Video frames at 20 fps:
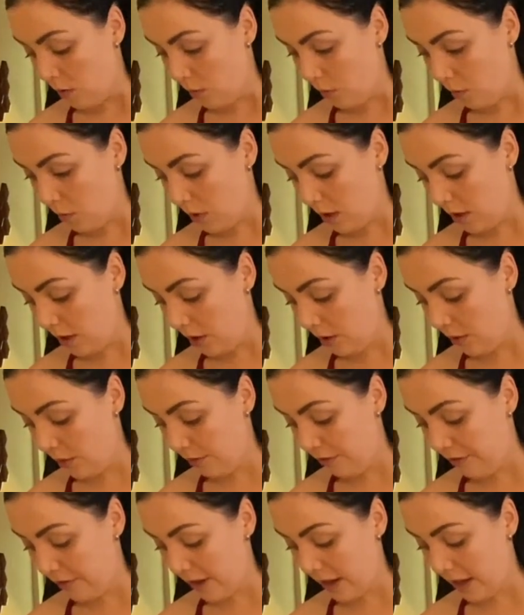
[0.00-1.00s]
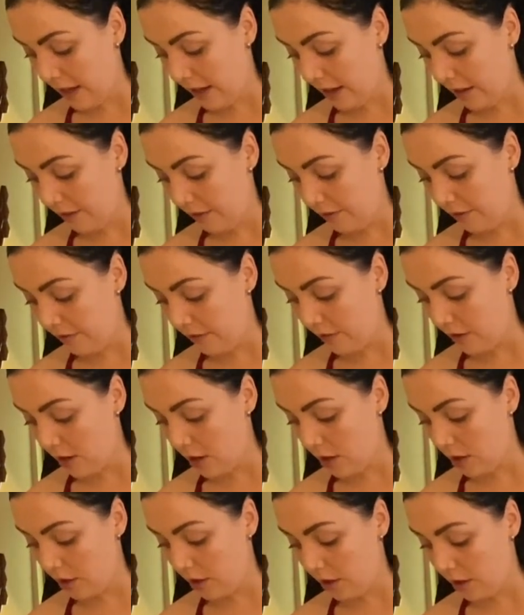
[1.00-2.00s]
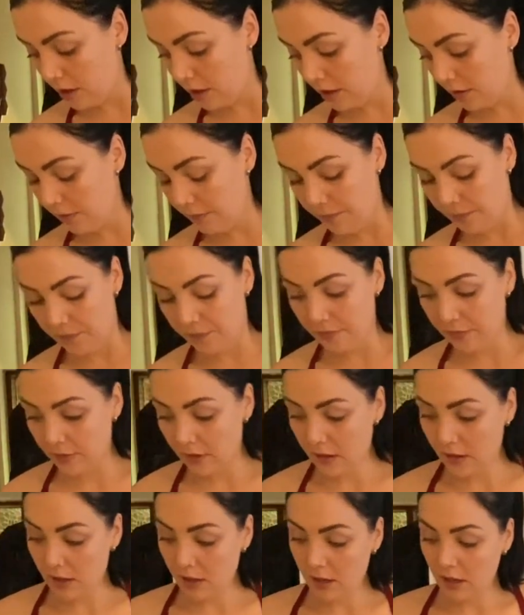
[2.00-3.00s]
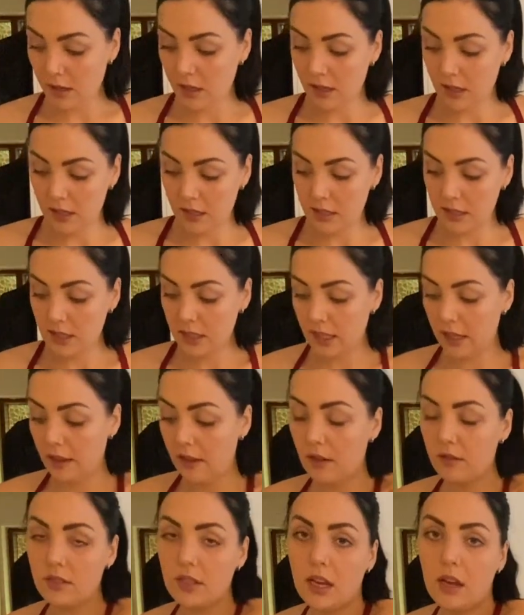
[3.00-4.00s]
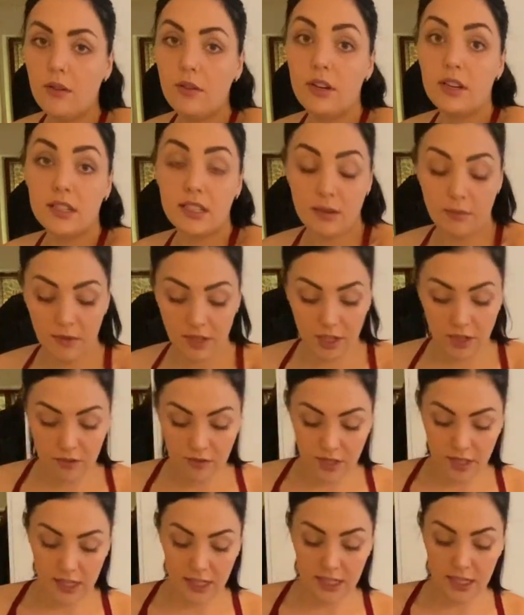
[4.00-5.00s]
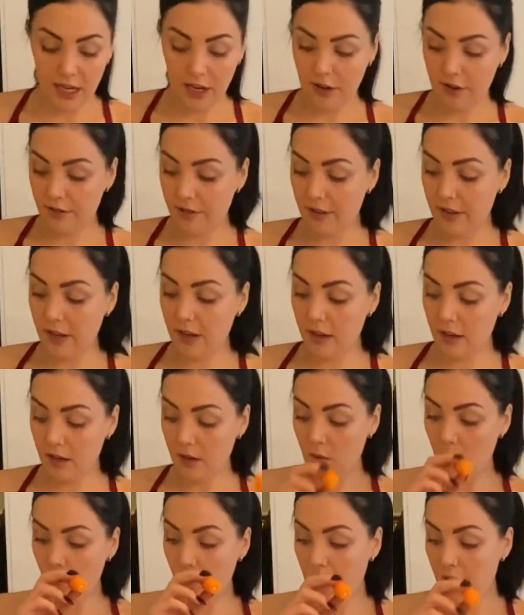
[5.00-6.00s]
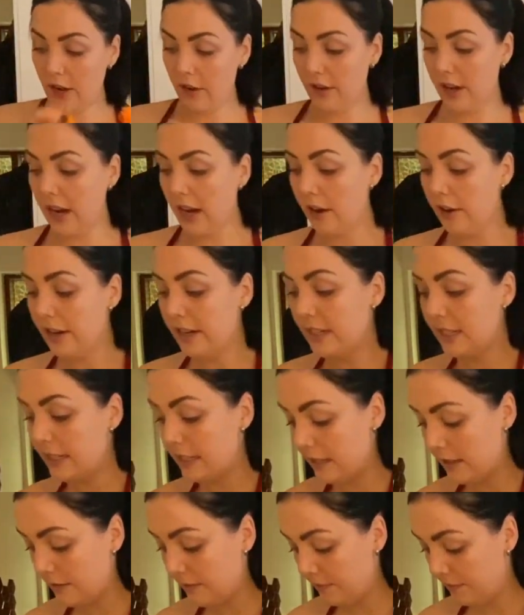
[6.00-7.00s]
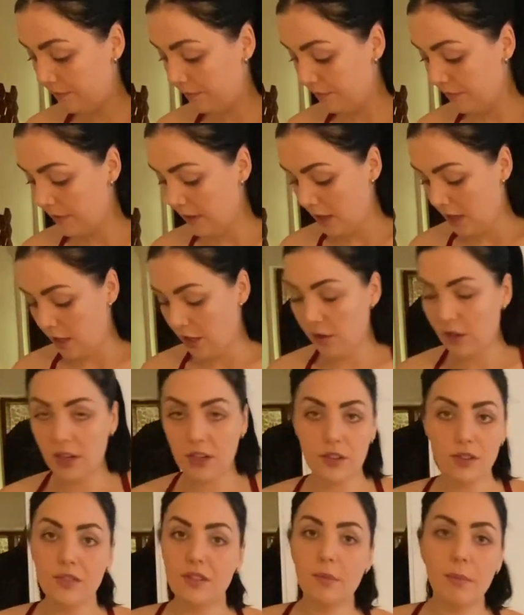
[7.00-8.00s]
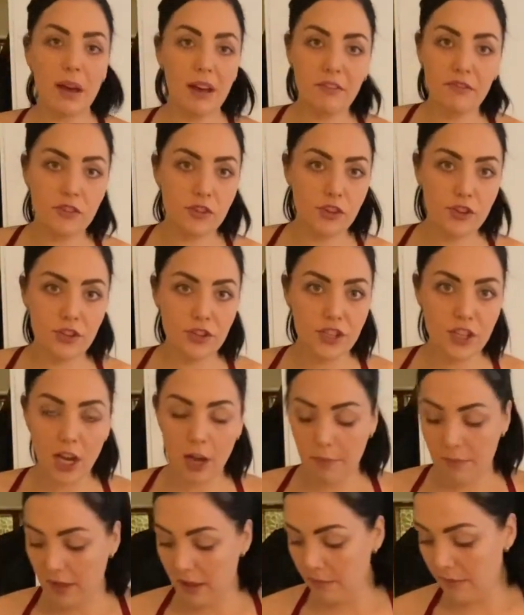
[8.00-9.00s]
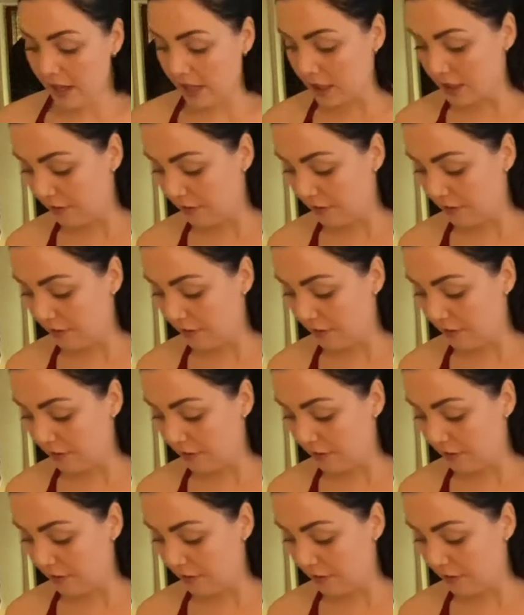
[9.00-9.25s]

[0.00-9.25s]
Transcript: 105 onion. Take those out because I'm gonna use the entire thing. Weigh your carrots. You can do them after you chop them, that's